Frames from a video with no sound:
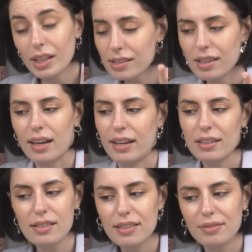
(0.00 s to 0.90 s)
That's
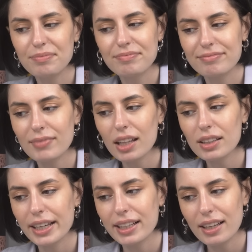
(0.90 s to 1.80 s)
nice. I
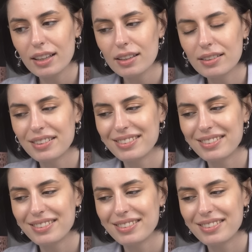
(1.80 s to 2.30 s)
like it.